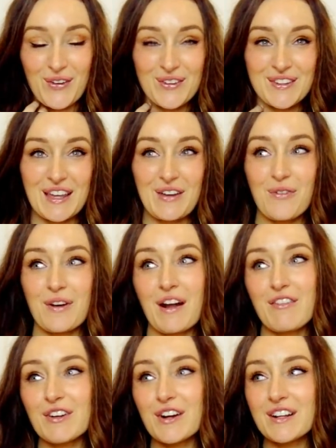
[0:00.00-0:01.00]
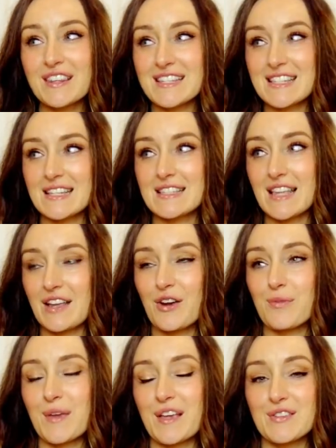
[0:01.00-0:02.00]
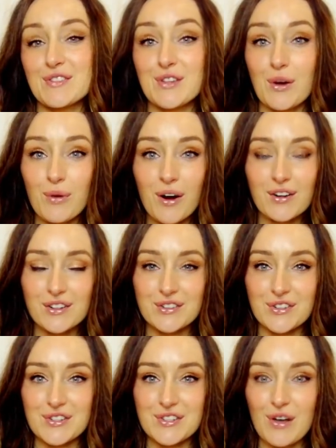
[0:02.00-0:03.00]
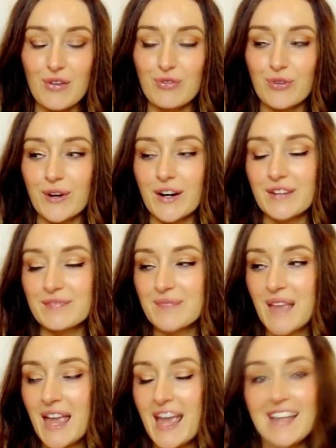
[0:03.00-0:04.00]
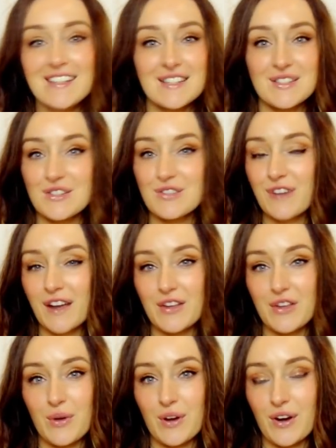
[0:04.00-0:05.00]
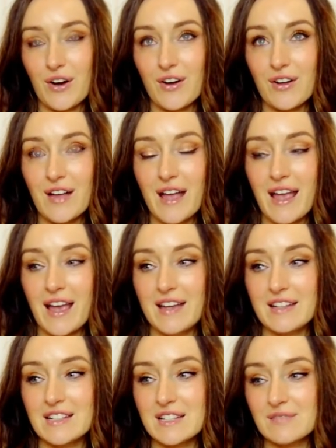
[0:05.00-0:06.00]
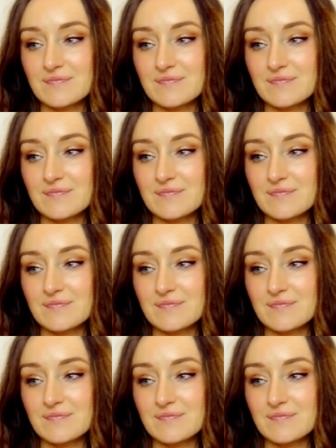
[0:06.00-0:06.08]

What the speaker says: Like, whatever this is that you're being so hard on yourself for, it doesn't define you at all. And